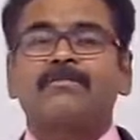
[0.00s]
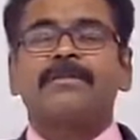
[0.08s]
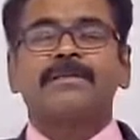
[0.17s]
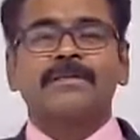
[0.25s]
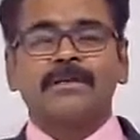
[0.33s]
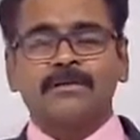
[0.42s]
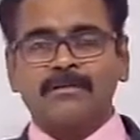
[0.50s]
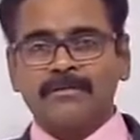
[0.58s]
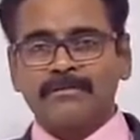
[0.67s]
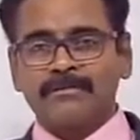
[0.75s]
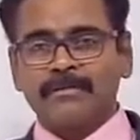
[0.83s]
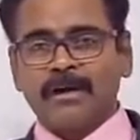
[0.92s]
be
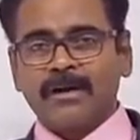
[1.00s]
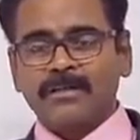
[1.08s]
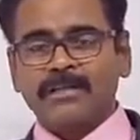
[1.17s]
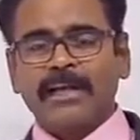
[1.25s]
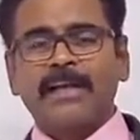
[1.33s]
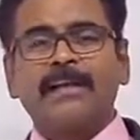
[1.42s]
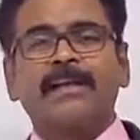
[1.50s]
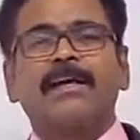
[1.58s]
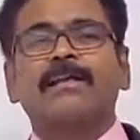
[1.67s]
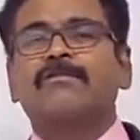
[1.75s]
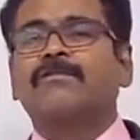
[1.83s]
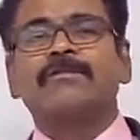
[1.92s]
0 or sin
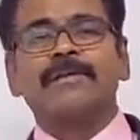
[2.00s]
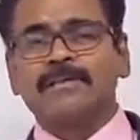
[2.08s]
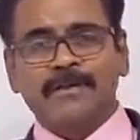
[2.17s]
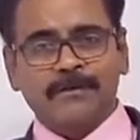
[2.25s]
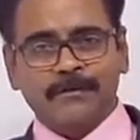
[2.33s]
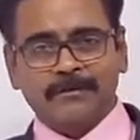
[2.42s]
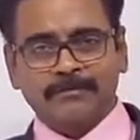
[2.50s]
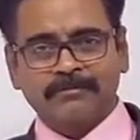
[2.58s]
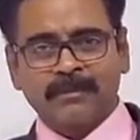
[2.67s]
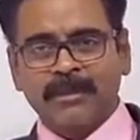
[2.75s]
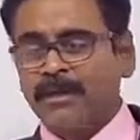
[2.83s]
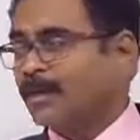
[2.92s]
KL could be 0.
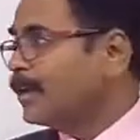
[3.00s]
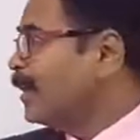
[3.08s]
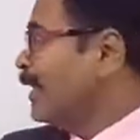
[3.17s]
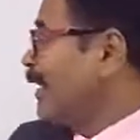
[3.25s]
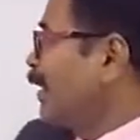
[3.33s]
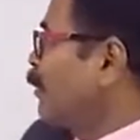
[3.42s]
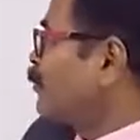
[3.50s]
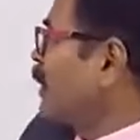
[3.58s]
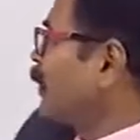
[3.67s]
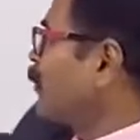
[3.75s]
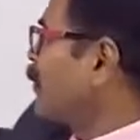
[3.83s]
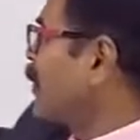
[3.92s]
If
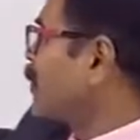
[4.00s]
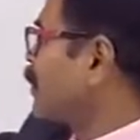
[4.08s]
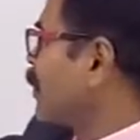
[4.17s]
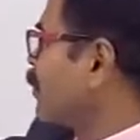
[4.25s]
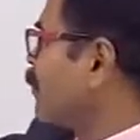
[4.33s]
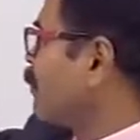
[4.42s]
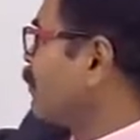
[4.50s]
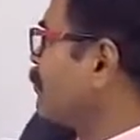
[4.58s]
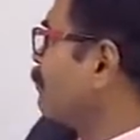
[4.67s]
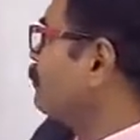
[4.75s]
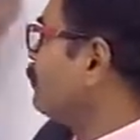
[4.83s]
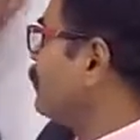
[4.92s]
C2 is 0,
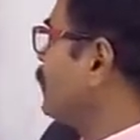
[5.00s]
the